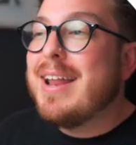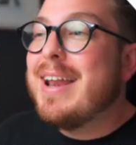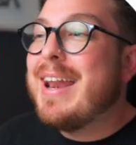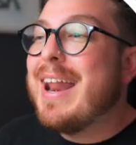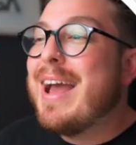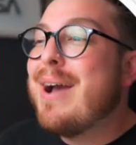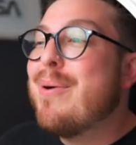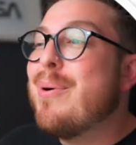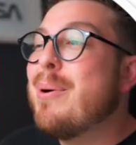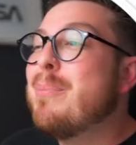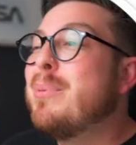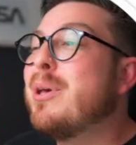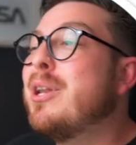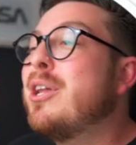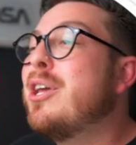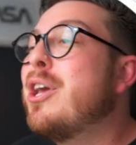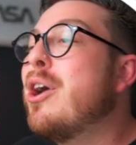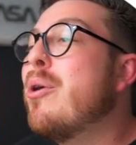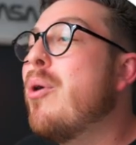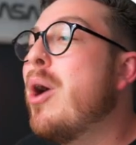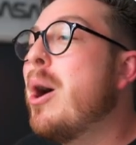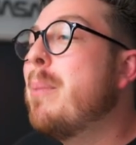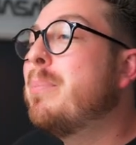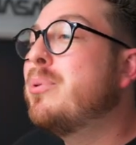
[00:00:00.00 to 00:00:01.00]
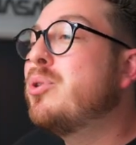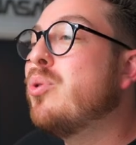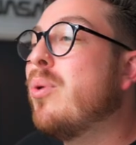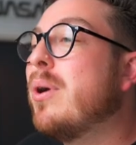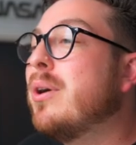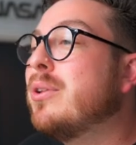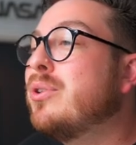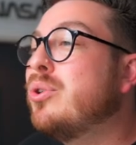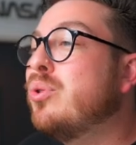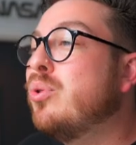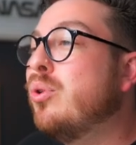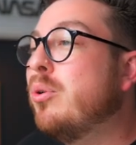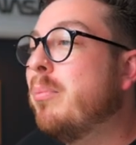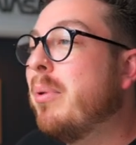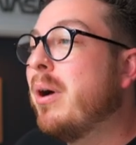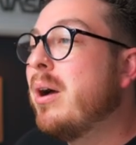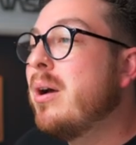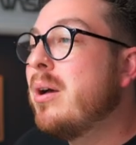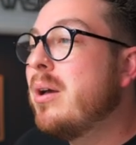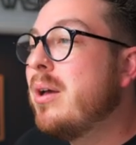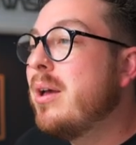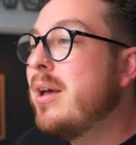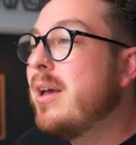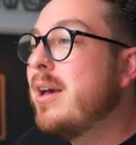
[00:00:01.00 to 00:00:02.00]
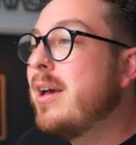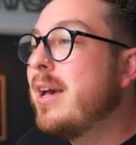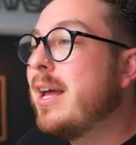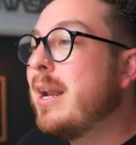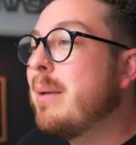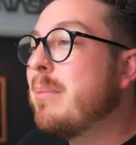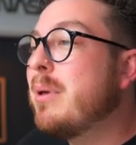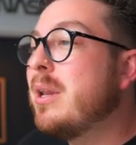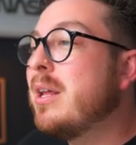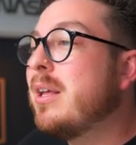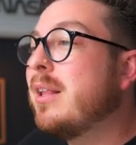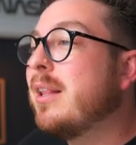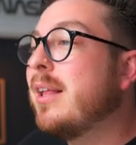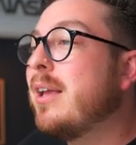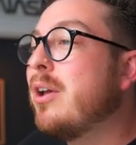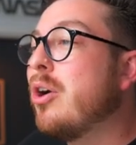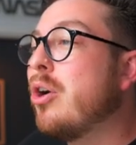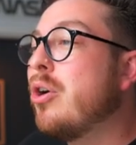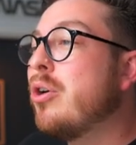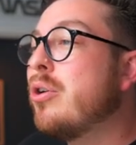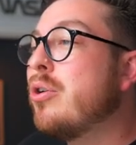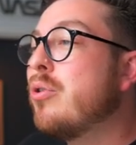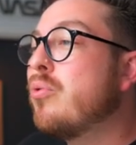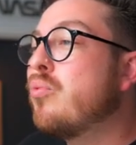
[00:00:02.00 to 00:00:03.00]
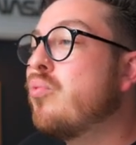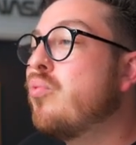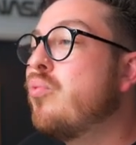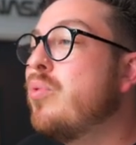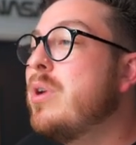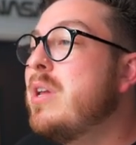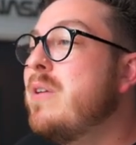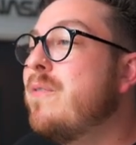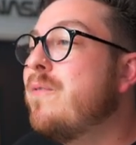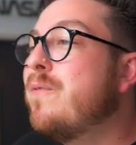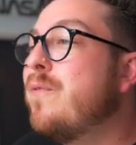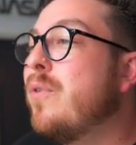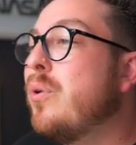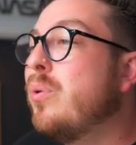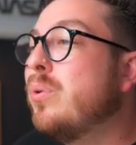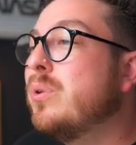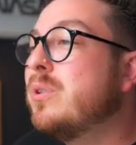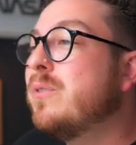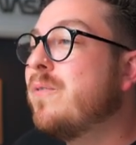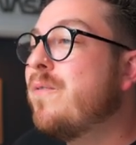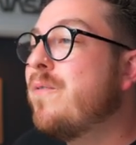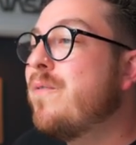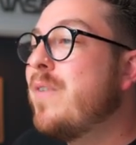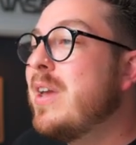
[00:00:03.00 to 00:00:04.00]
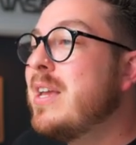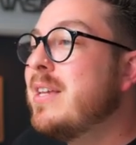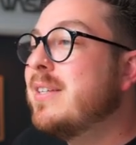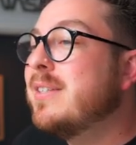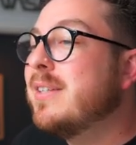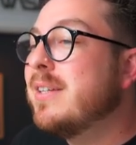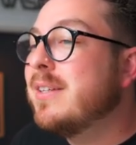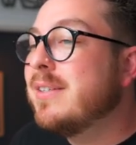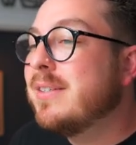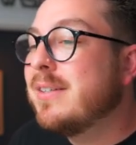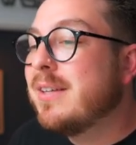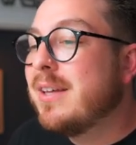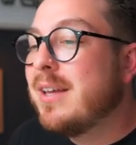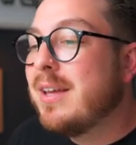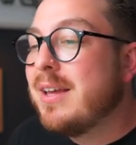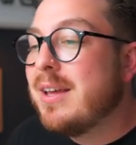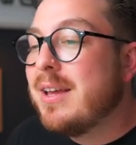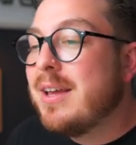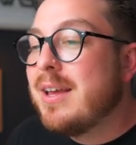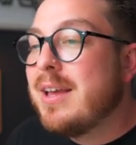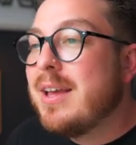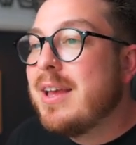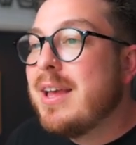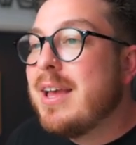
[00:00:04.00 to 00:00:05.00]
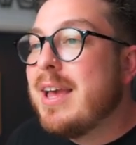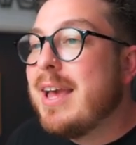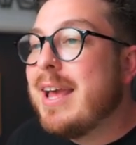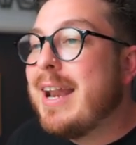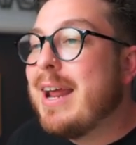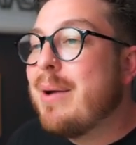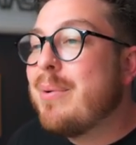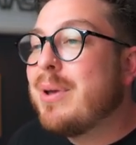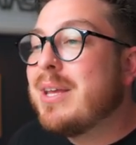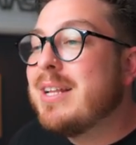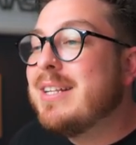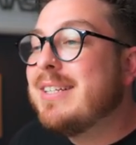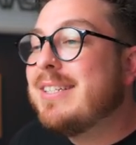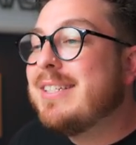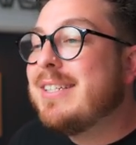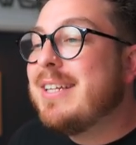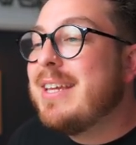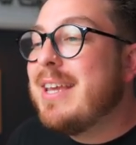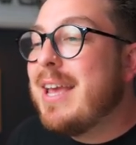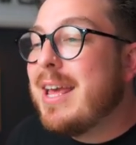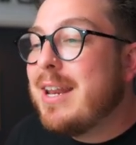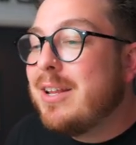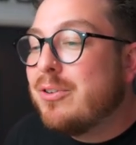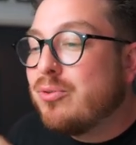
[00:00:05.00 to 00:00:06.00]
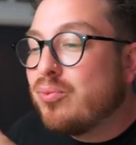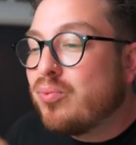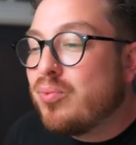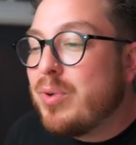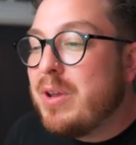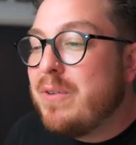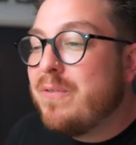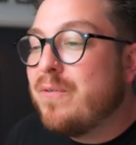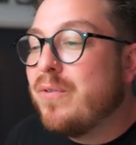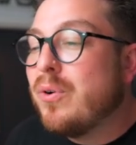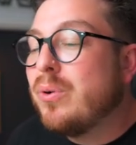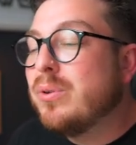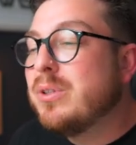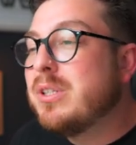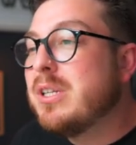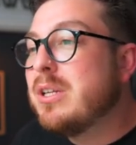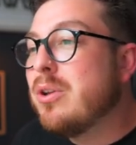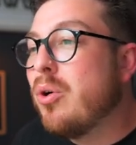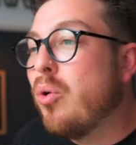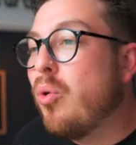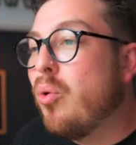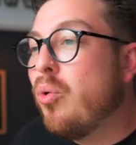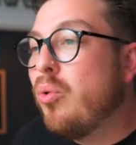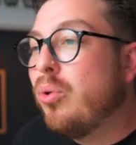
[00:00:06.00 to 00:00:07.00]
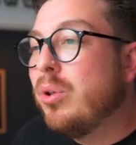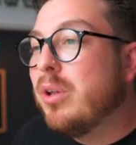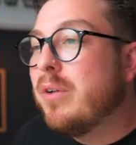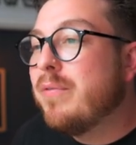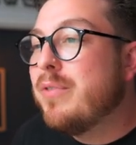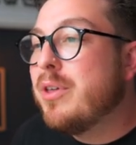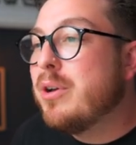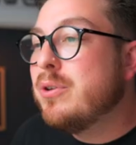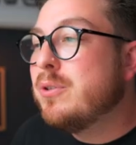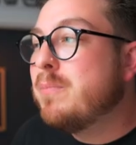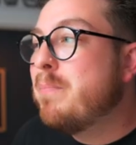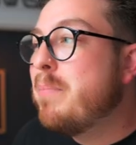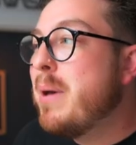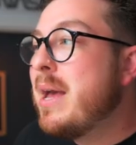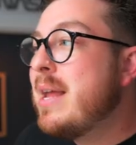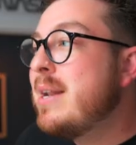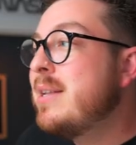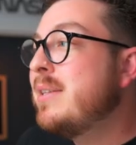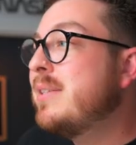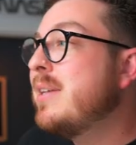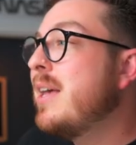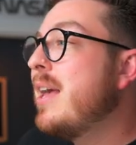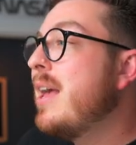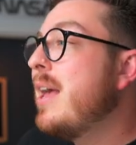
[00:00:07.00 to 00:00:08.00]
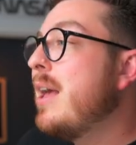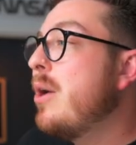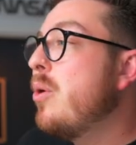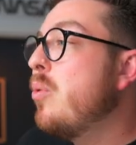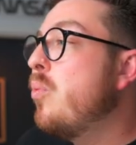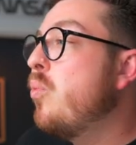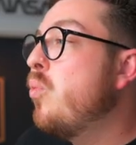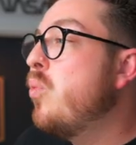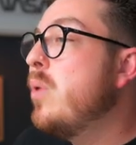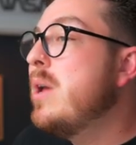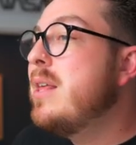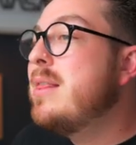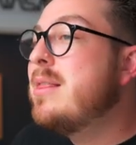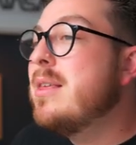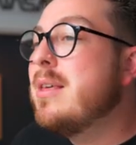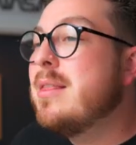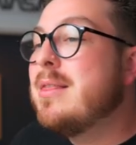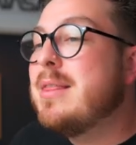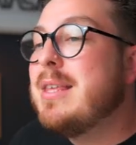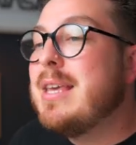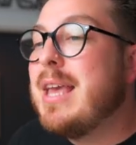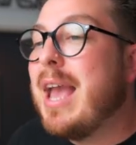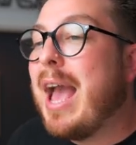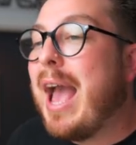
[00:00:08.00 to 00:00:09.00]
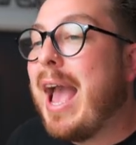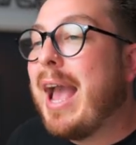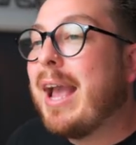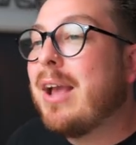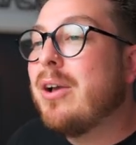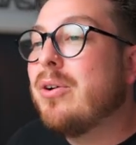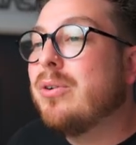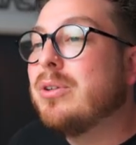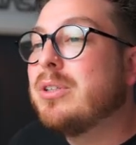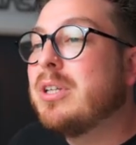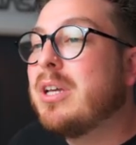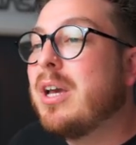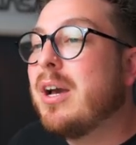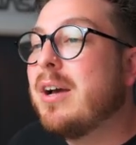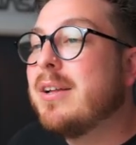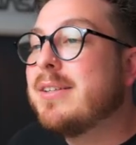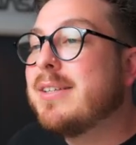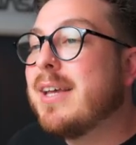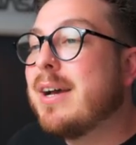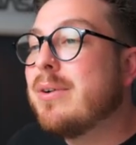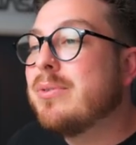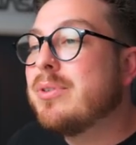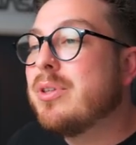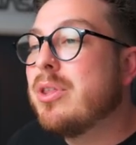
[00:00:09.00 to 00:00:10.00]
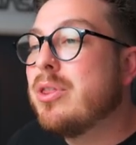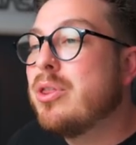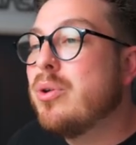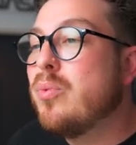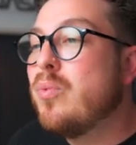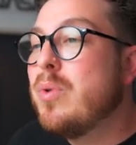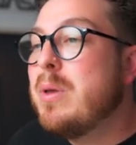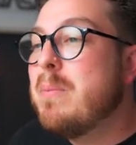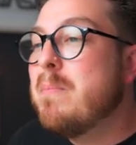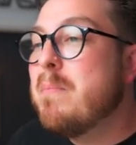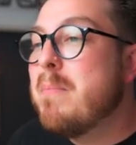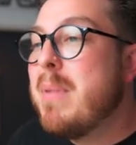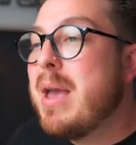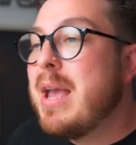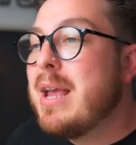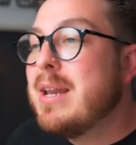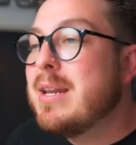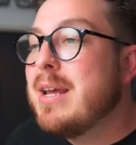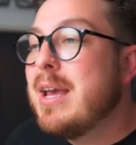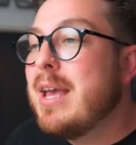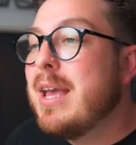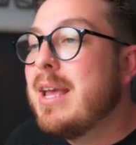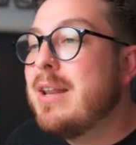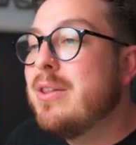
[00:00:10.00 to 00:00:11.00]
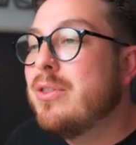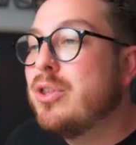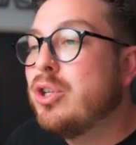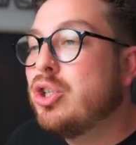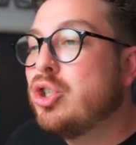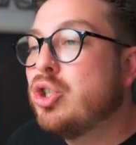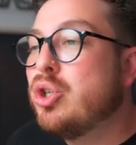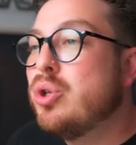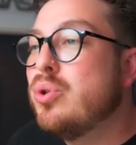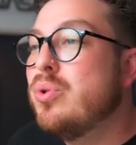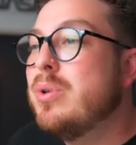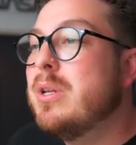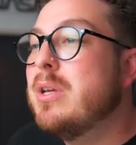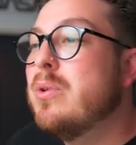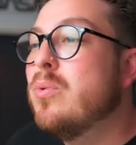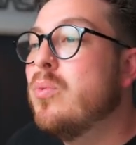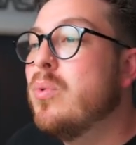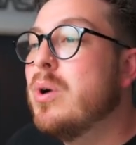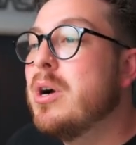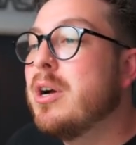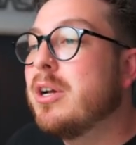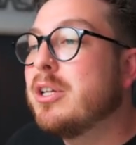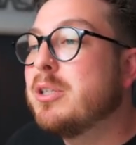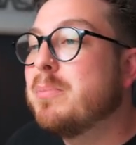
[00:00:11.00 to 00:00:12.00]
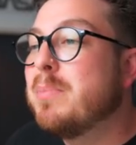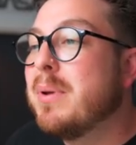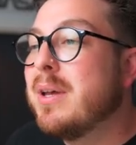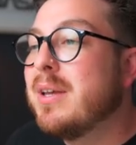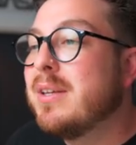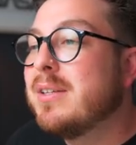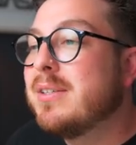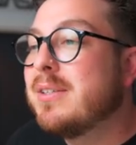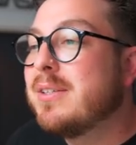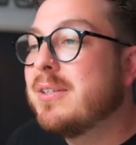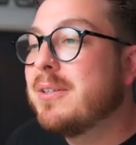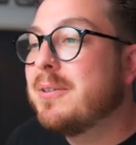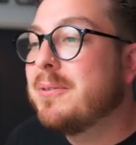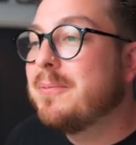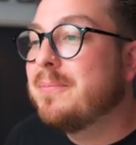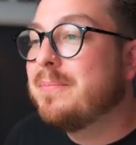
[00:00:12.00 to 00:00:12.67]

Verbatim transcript: Now I'm going to go up to our toolbar and I'm going to click on Refold Faces. And now we can see it has refolded all of those bends with the angled cutouts that we made in the two D workspace.